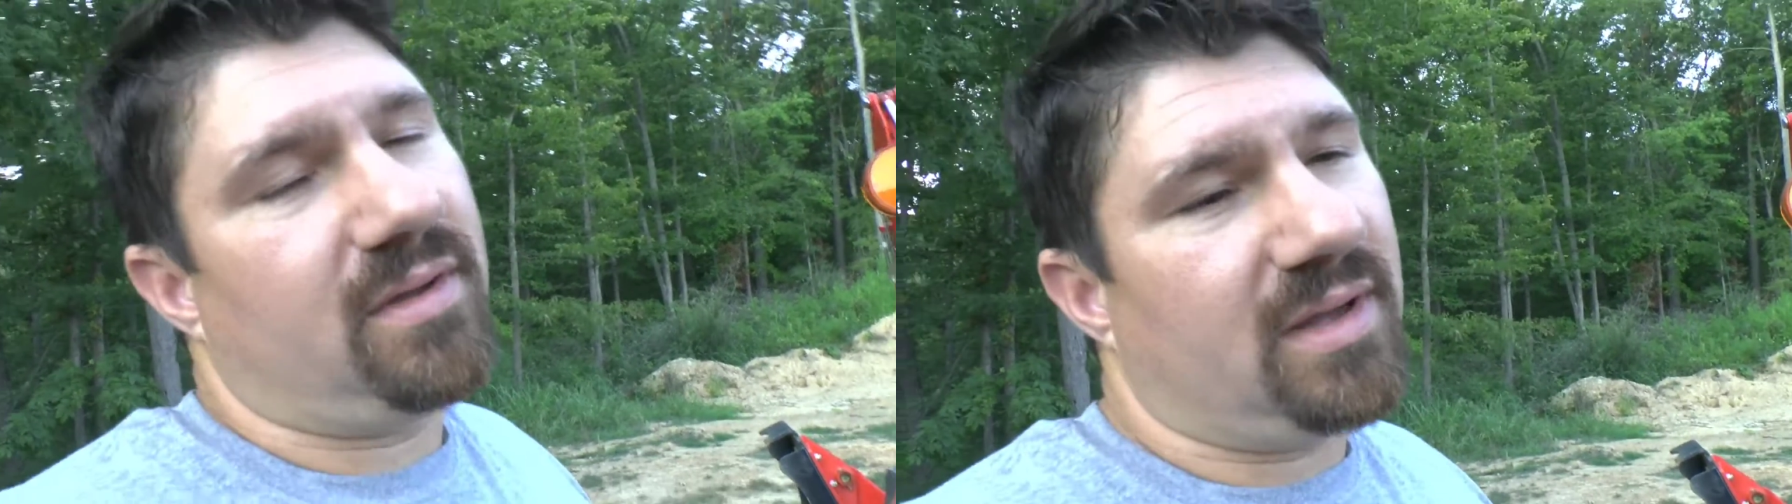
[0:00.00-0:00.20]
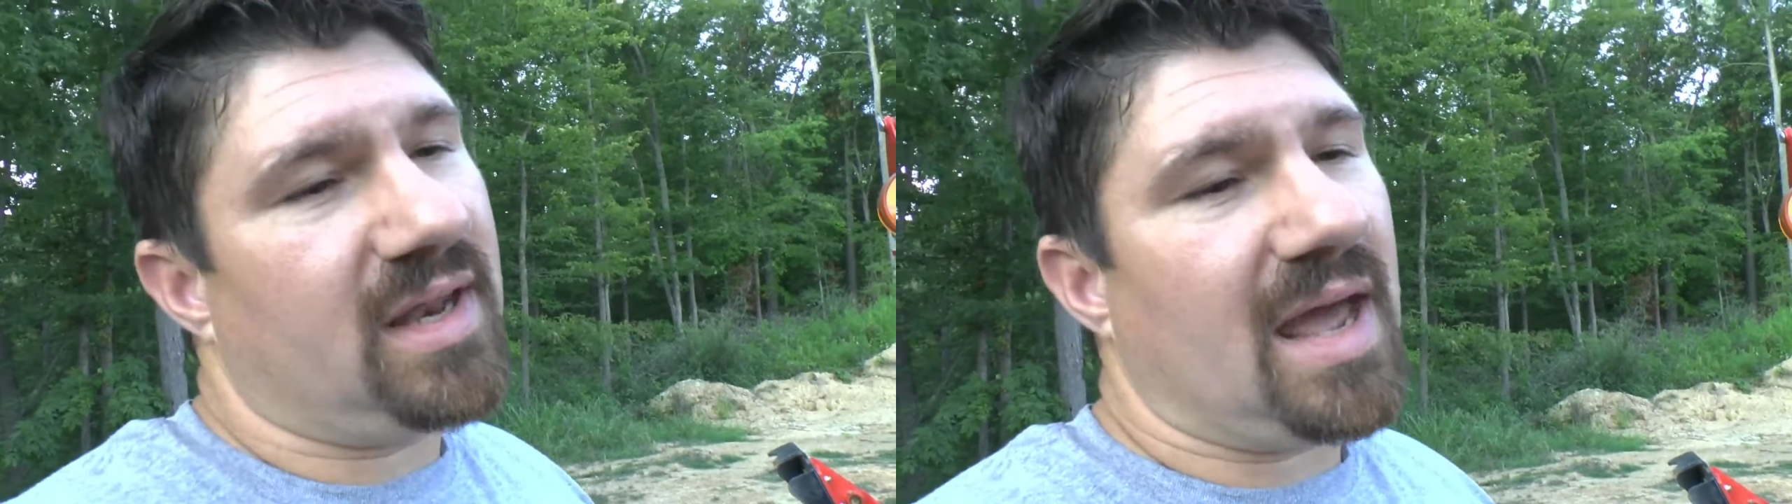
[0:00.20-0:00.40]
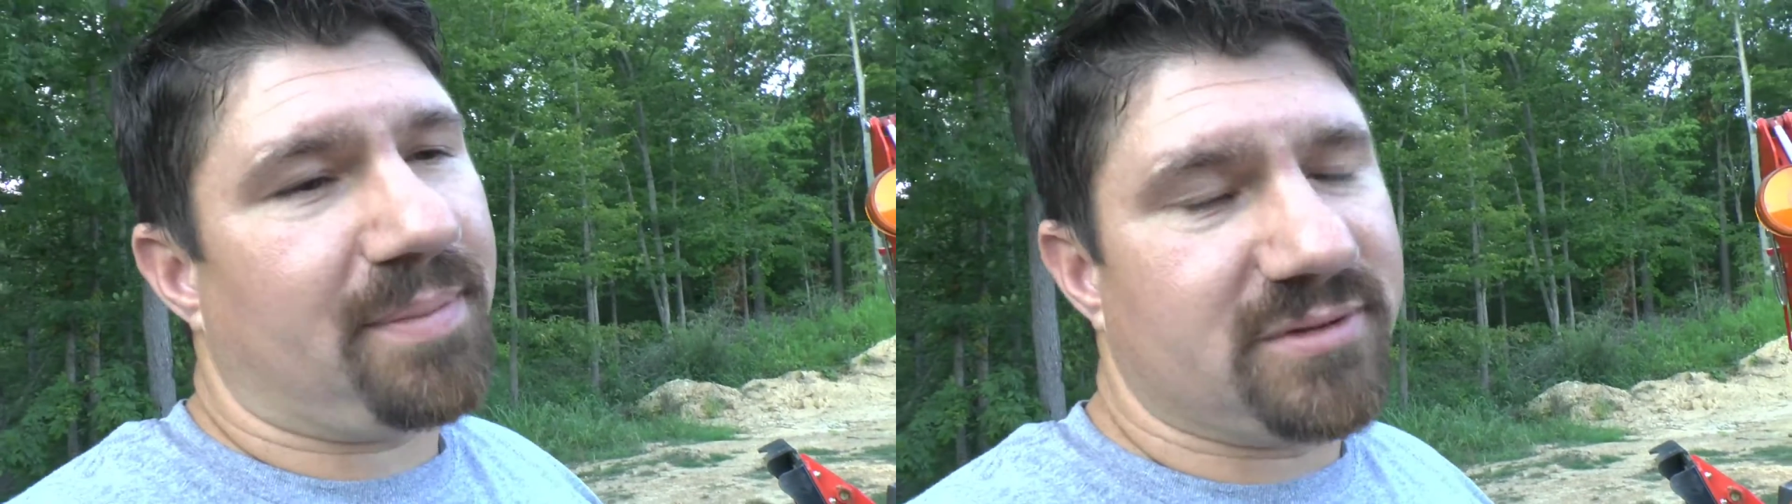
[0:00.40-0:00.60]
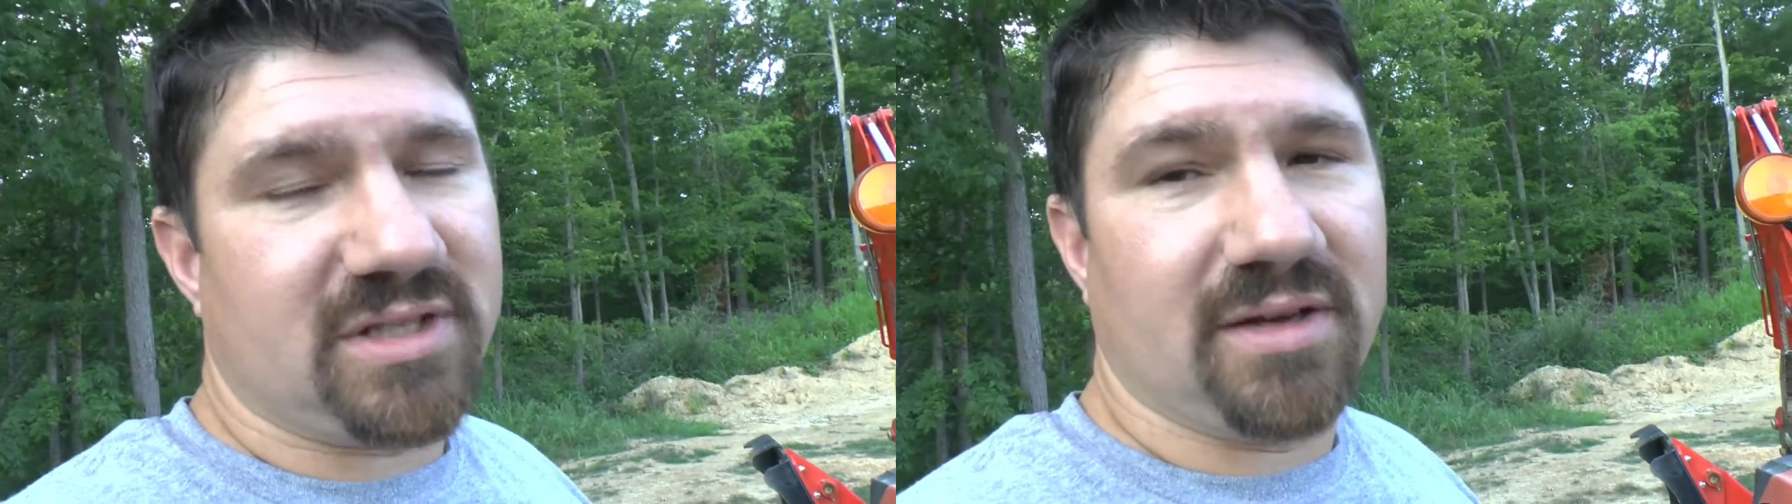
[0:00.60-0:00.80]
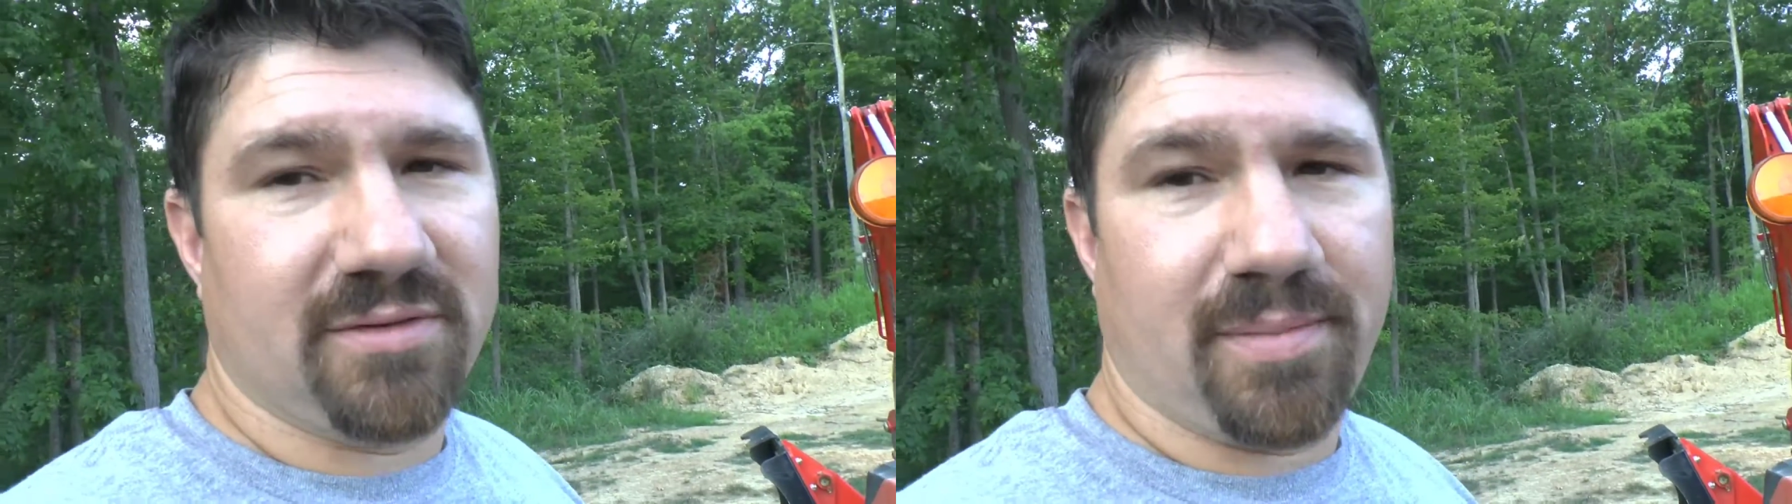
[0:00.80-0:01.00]
it happens
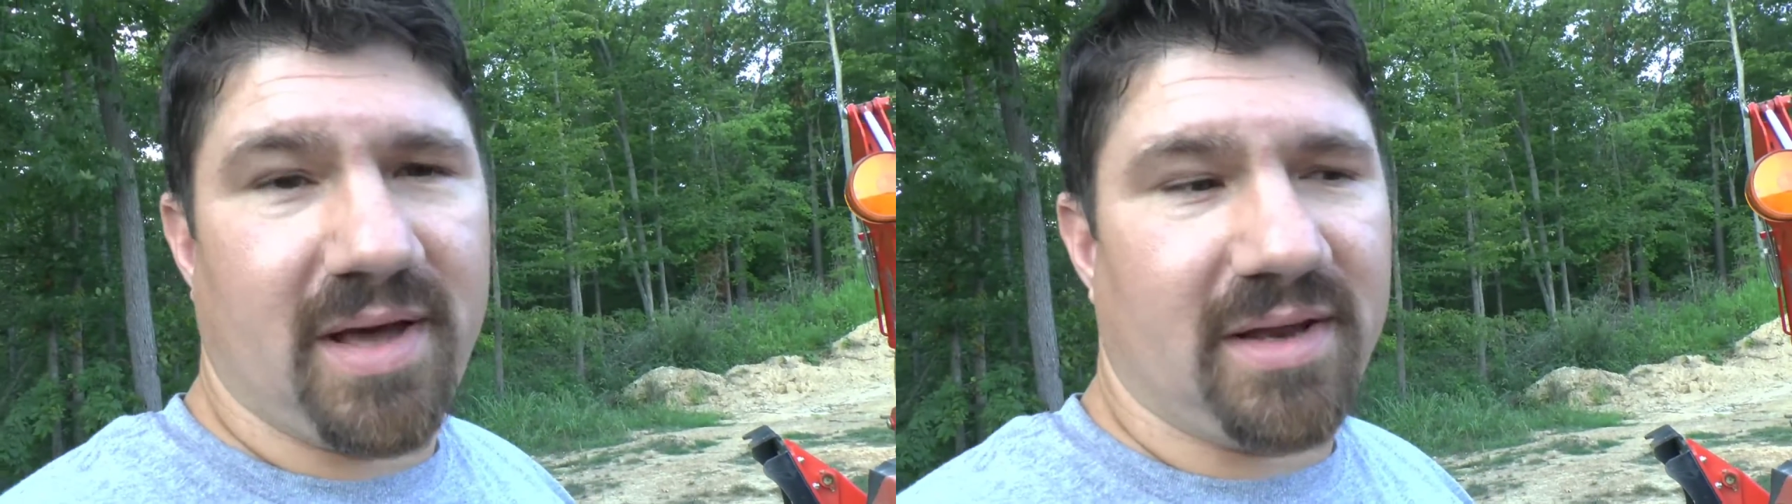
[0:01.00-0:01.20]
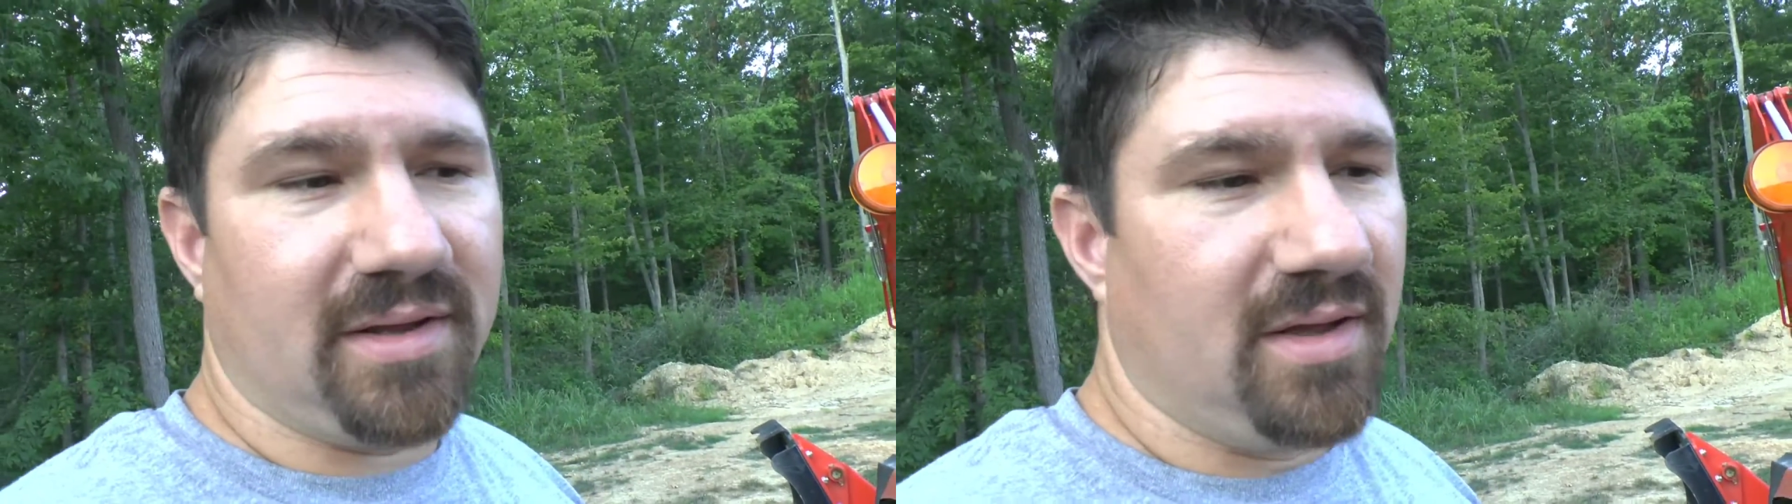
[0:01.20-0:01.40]
to everybody.